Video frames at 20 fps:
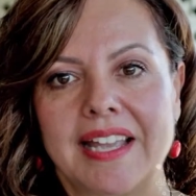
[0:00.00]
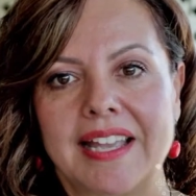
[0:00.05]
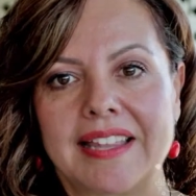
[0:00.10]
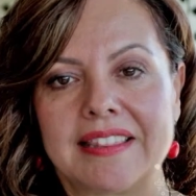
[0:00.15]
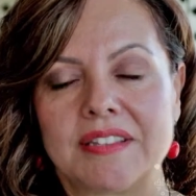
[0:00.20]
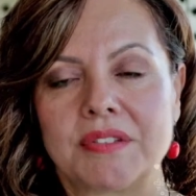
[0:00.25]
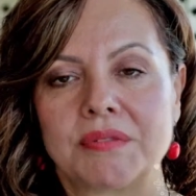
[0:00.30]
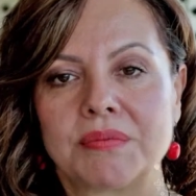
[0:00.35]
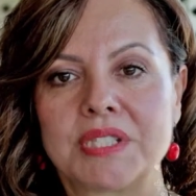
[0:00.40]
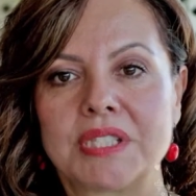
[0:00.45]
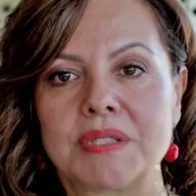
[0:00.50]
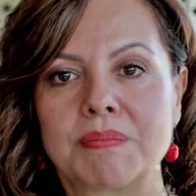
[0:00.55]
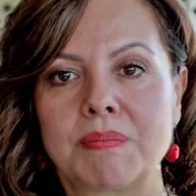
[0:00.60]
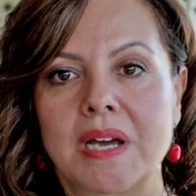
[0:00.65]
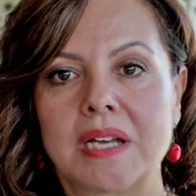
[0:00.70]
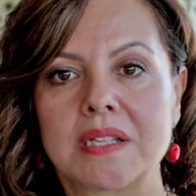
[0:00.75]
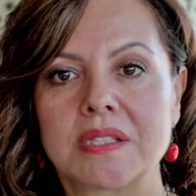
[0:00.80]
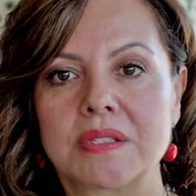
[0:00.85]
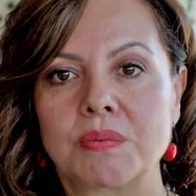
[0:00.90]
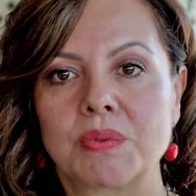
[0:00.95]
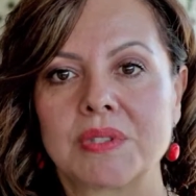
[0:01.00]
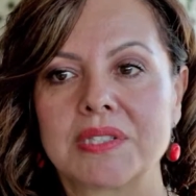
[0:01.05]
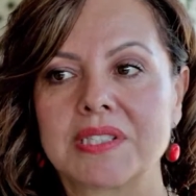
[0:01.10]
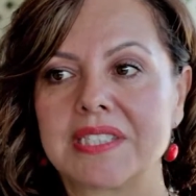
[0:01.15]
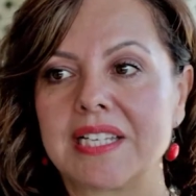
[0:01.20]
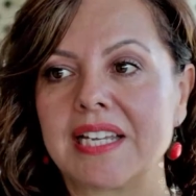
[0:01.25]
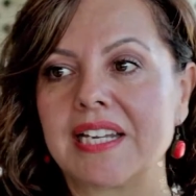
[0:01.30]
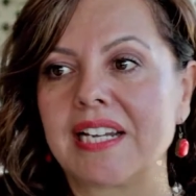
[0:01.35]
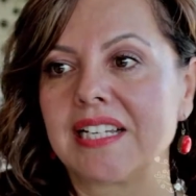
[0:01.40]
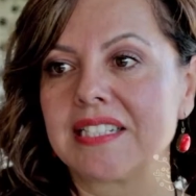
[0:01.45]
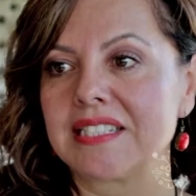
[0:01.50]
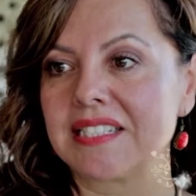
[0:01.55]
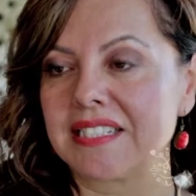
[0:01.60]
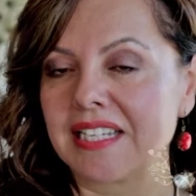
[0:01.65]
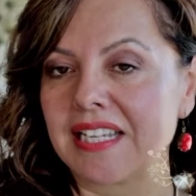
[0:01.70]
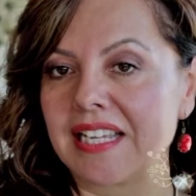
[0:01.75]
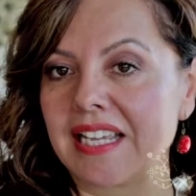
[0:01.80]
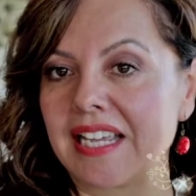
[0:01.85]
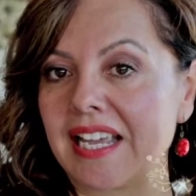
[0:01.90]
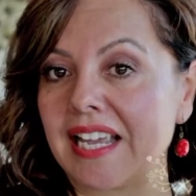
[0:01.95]
The response will set us
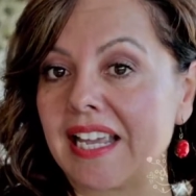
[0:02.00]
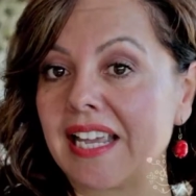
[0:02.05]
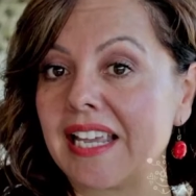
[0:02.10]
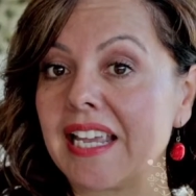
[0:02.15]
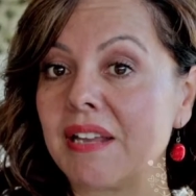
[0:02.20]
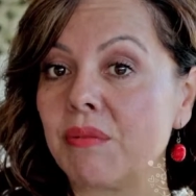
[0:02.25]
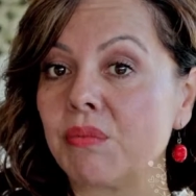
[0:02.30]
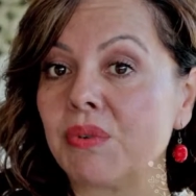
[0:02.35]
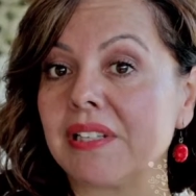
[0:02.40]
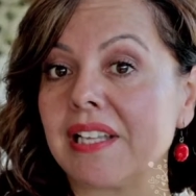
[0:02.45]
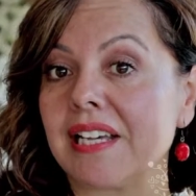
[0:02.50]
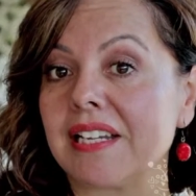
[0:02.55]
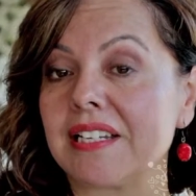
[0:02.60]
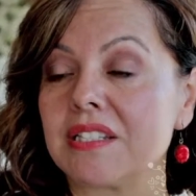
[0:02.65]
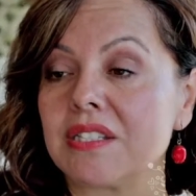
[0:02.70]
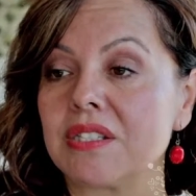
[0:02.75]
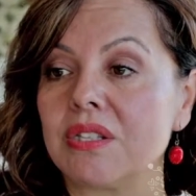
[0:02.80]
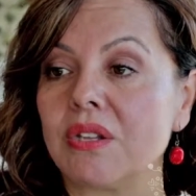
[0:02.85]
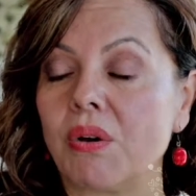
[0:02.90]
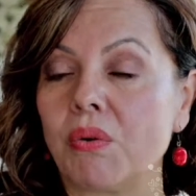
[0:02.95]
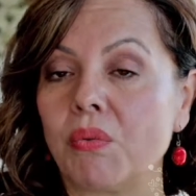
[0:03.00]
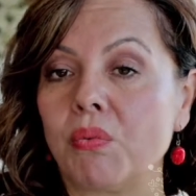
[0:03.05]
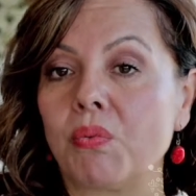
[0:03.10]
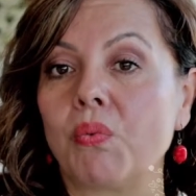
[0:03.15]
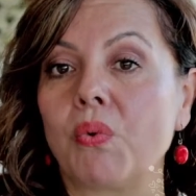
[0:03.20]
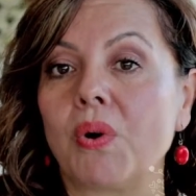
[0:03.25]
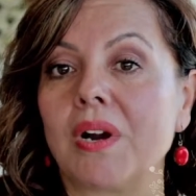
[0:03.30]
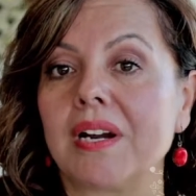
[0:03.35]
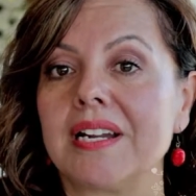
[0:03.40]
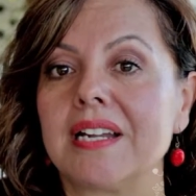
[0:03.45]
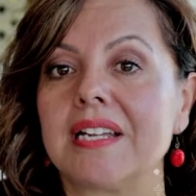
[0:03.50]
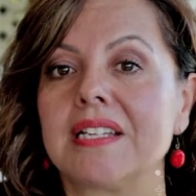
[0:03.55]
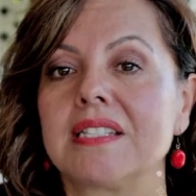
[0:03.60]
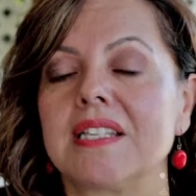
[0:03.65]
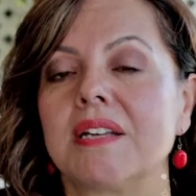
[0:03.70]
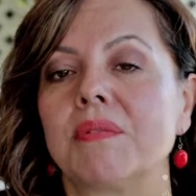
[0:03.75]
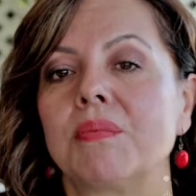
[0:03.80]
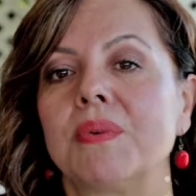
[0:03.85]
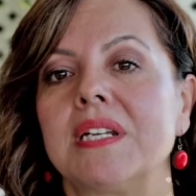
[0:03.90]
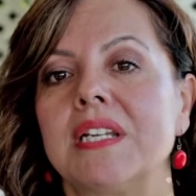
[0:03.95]
and will let us know where is
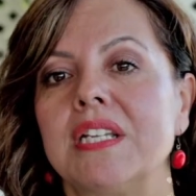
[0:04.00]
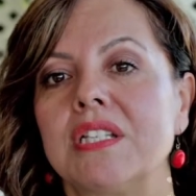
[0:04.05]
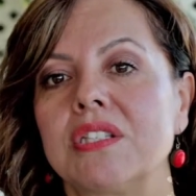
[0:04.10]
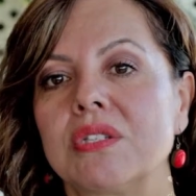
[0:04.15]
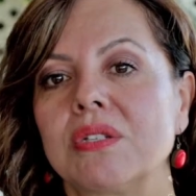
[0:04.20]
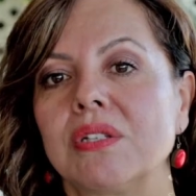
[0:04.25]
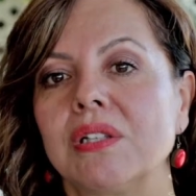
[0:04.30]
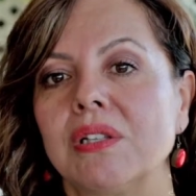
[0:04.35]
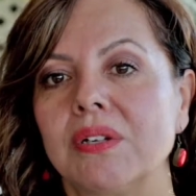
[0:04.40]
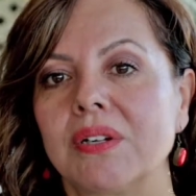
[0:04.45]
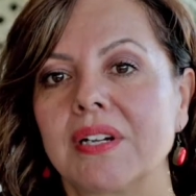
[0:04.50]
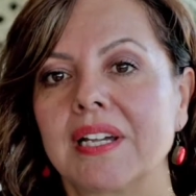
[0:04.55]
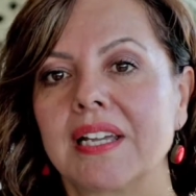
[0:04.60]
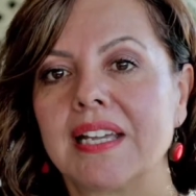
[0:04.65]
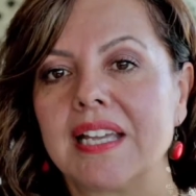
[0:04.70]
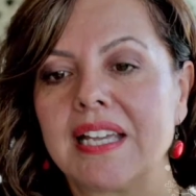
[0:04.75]
that we need to look.